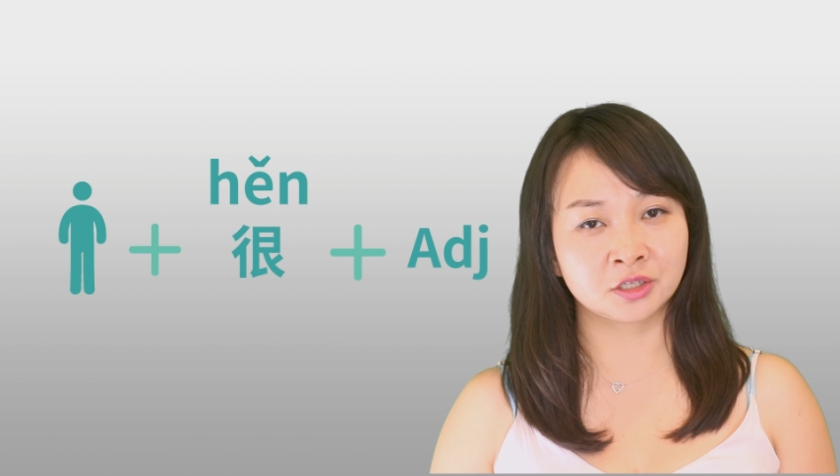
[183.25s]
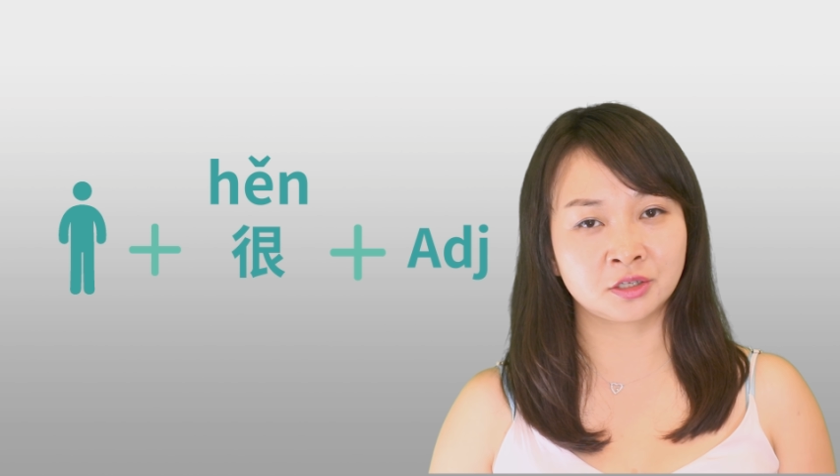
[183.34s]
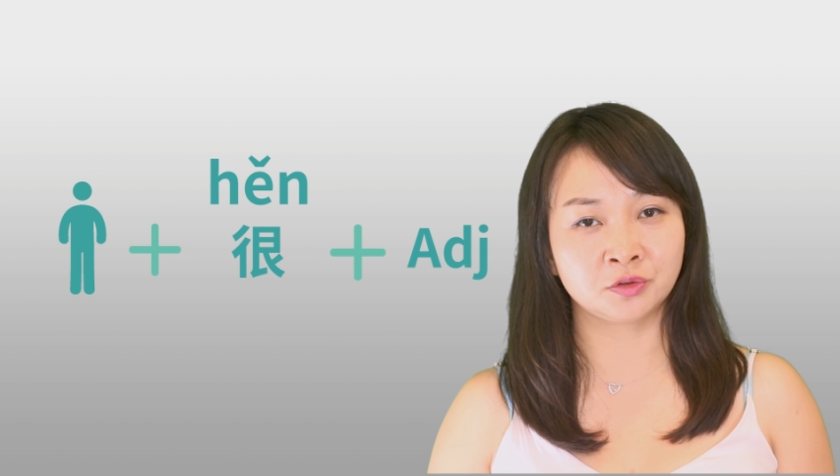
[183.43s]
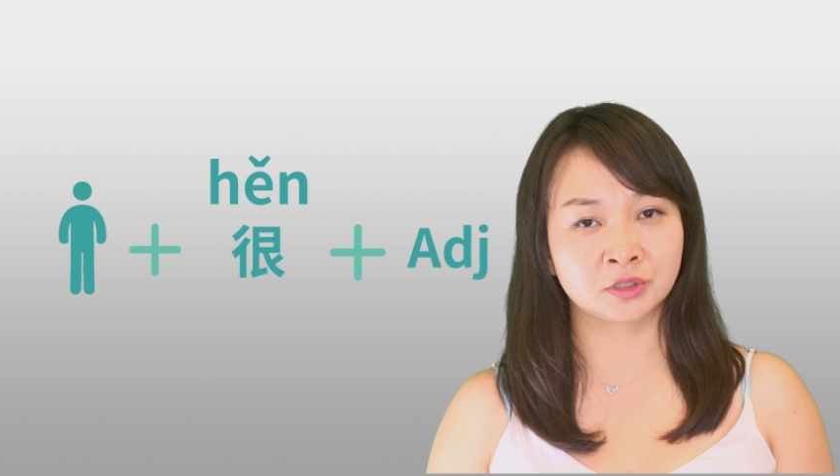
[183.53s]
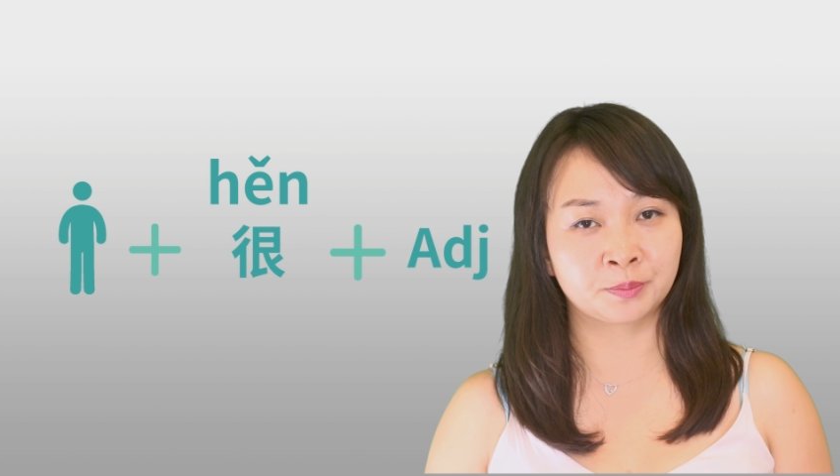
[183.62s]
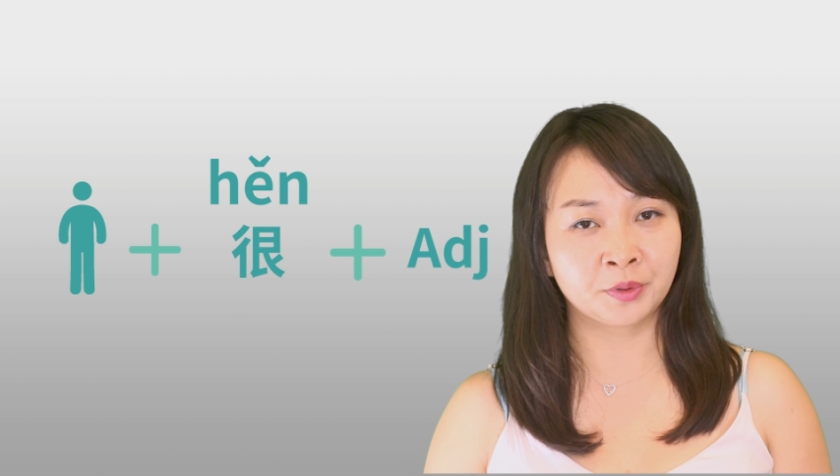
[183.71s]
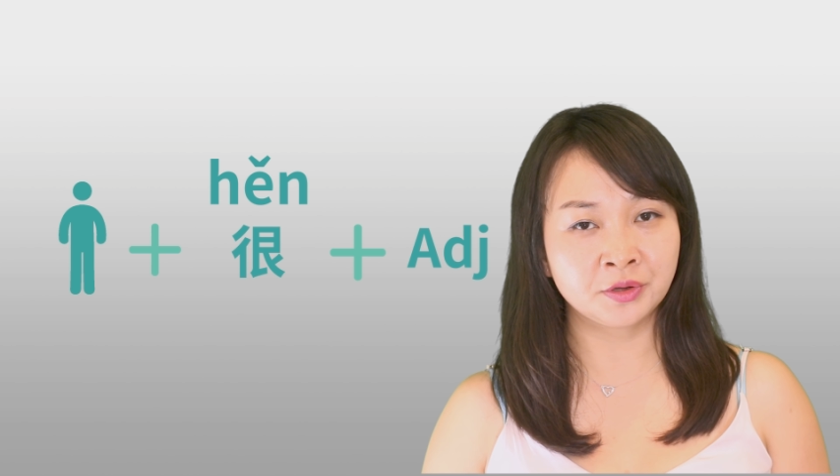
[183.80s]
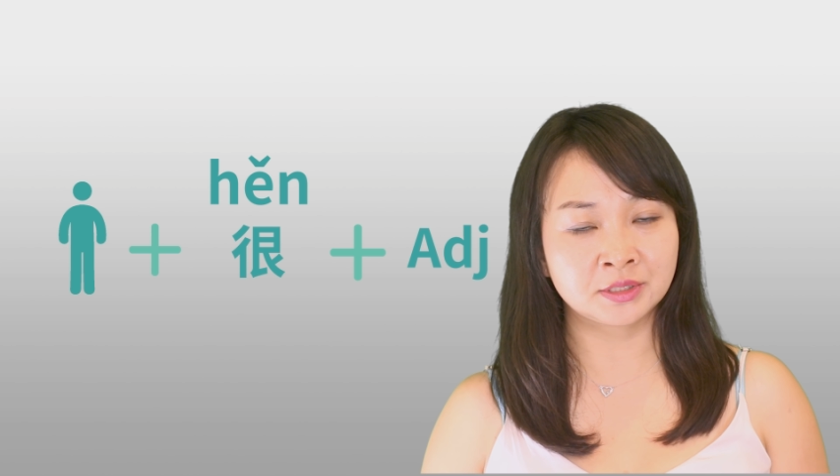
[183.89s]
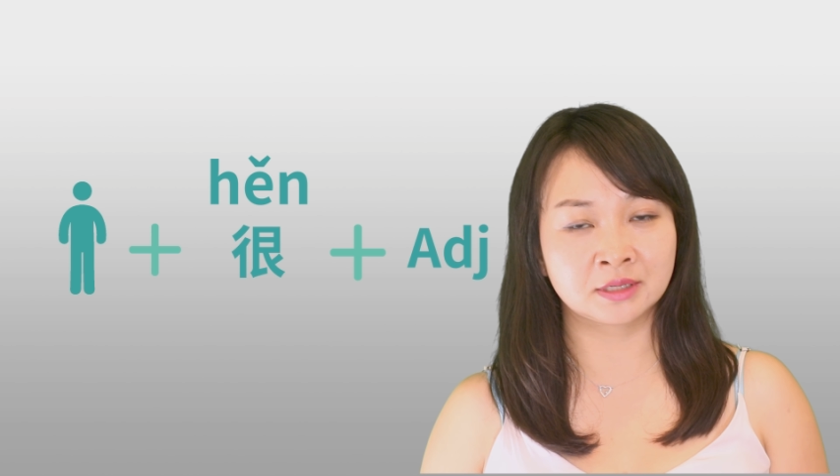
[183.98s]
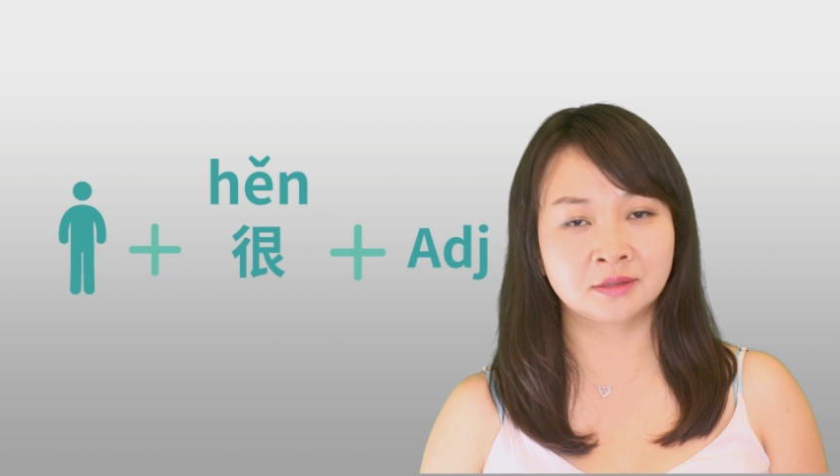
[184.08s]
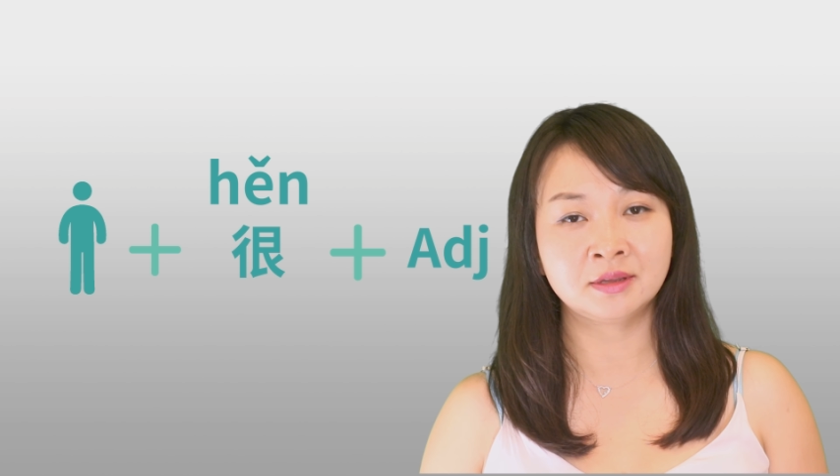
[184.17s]
just use the
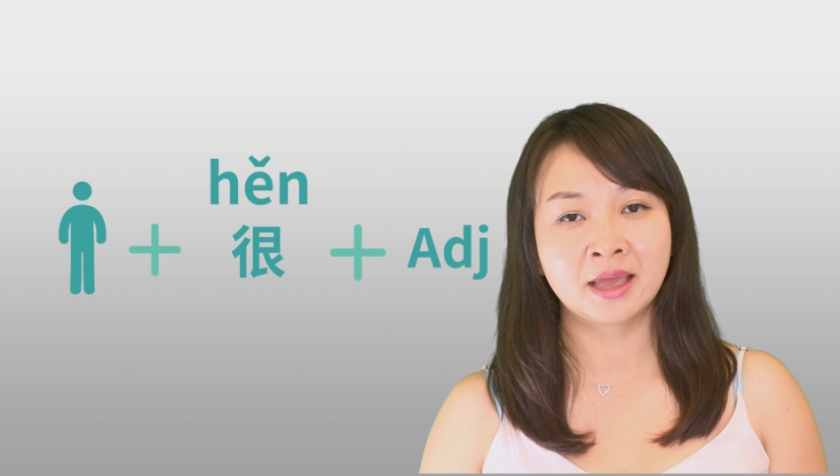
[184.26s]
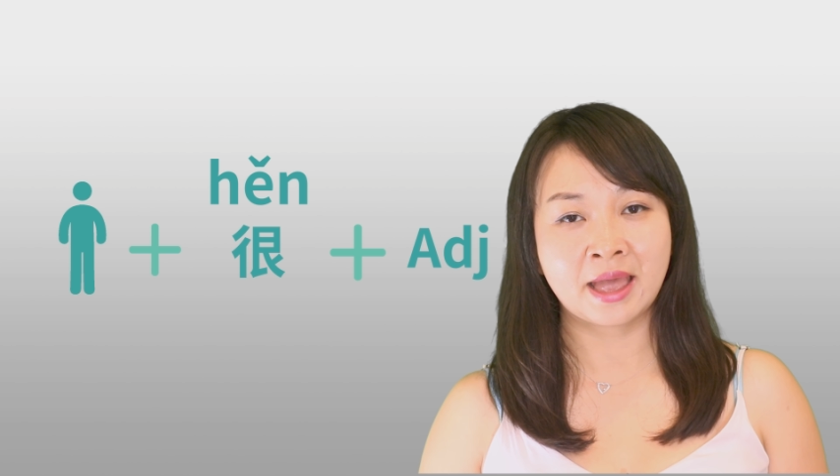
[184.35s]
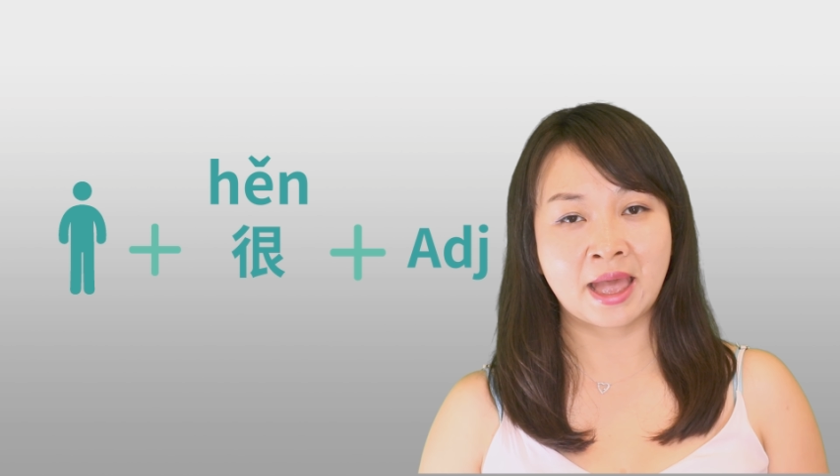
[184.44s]
person